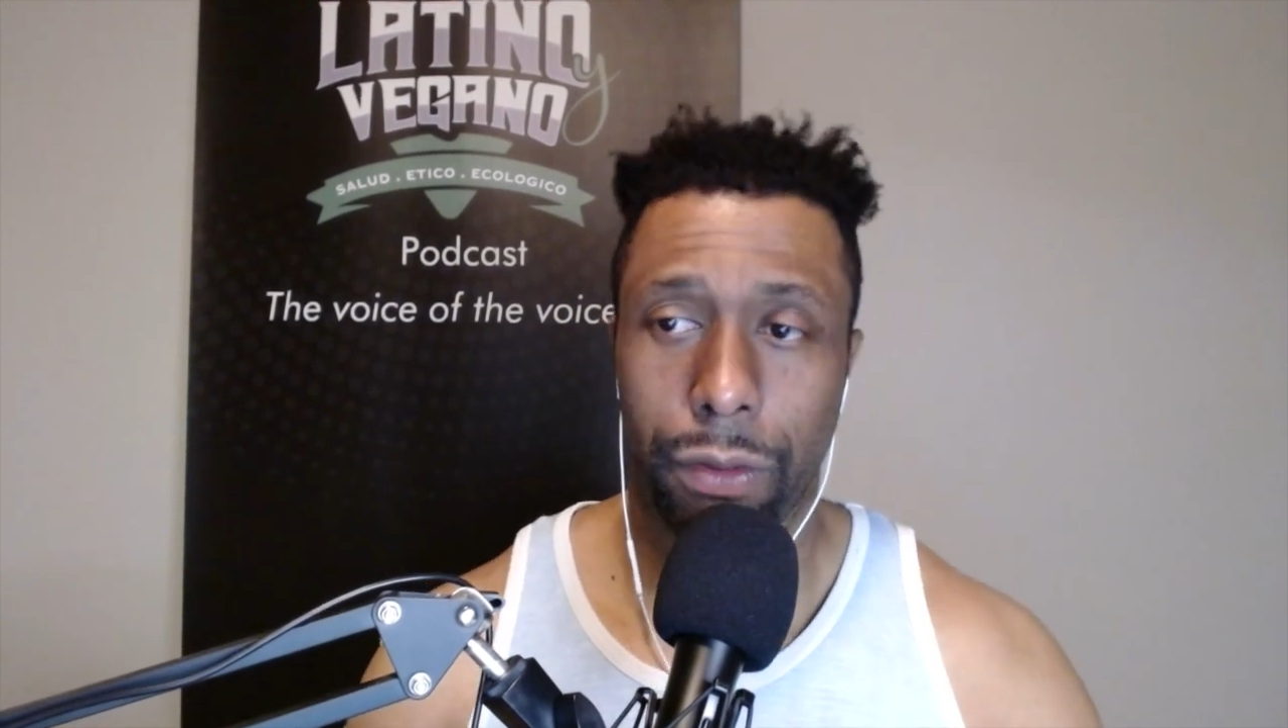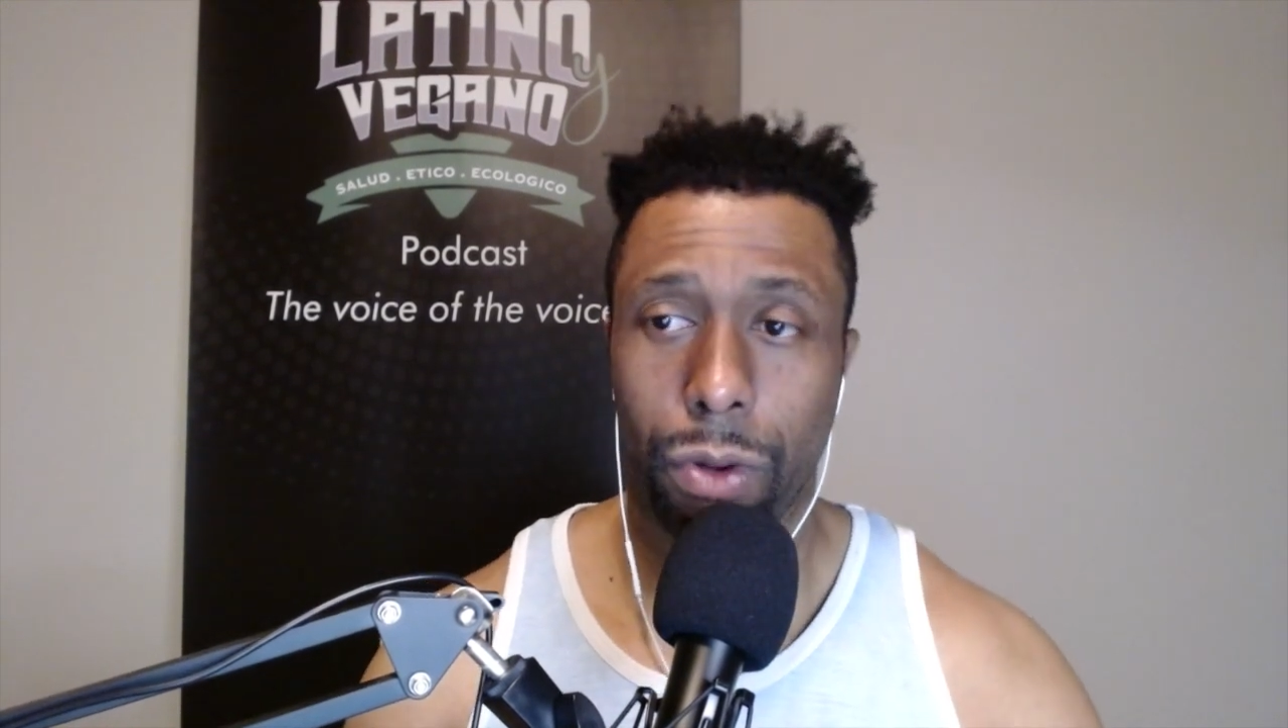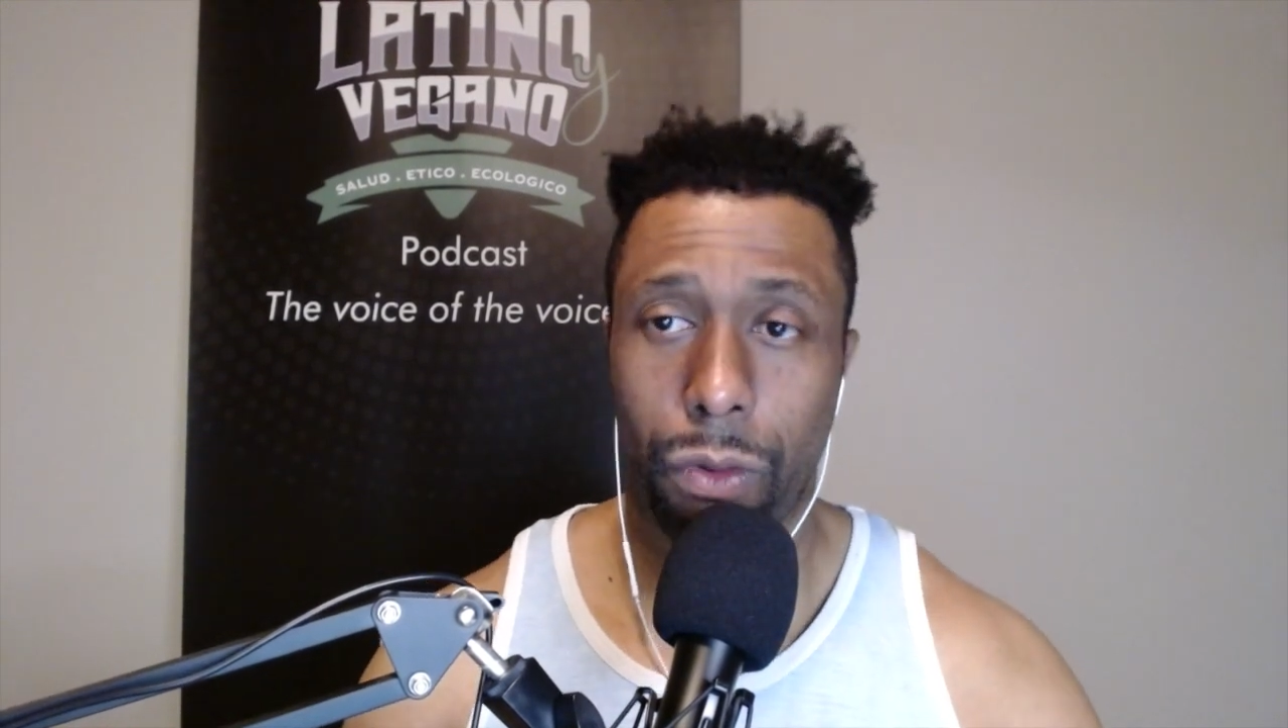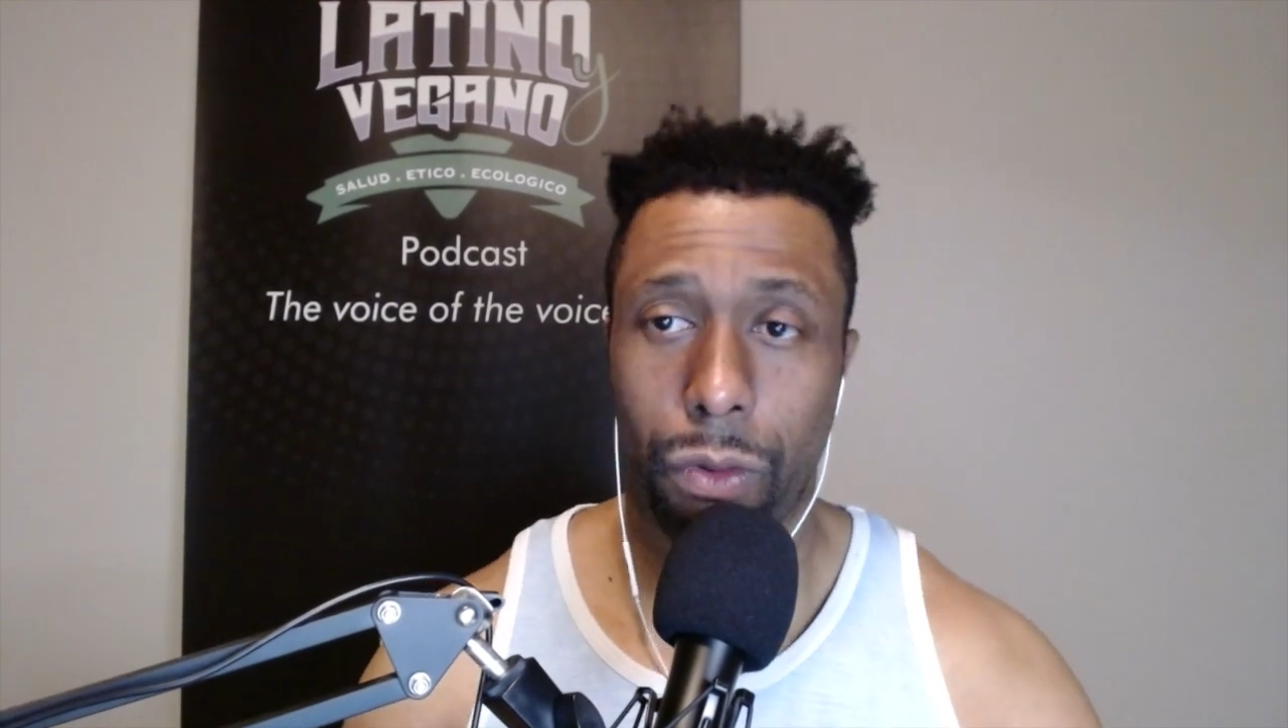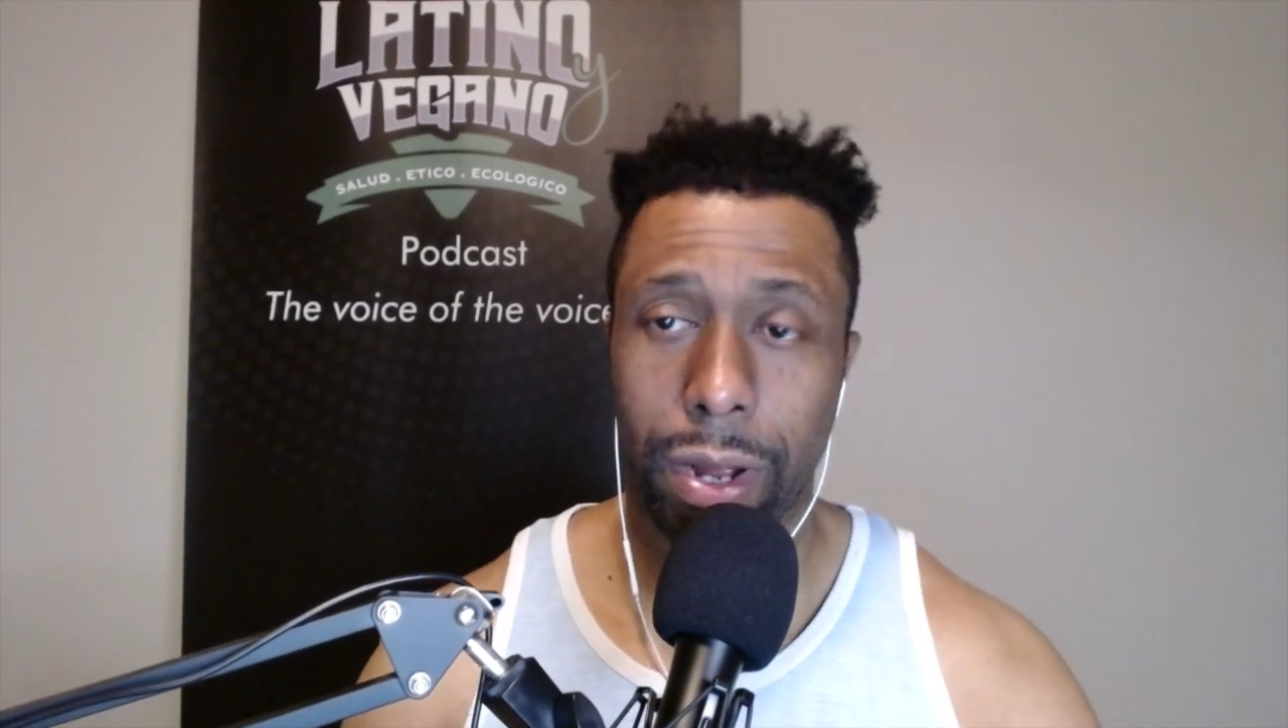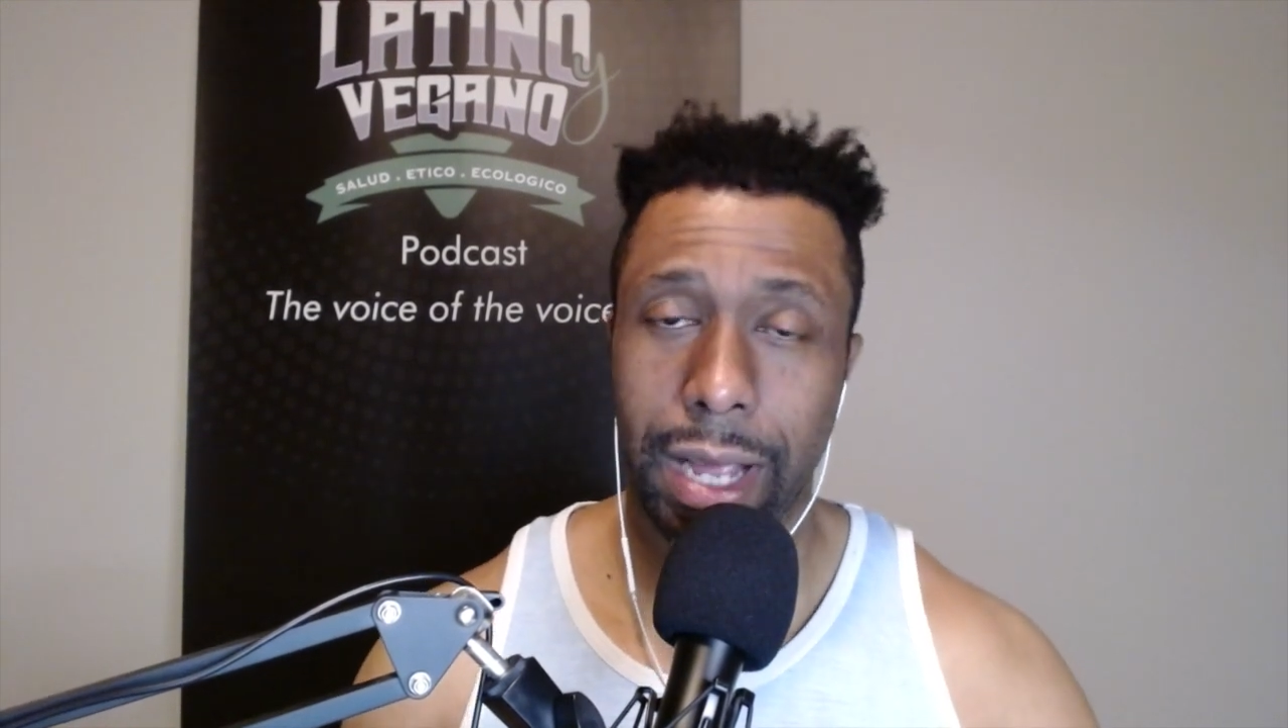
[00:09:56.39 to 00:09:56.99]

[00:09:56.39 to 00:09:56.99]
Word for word: you already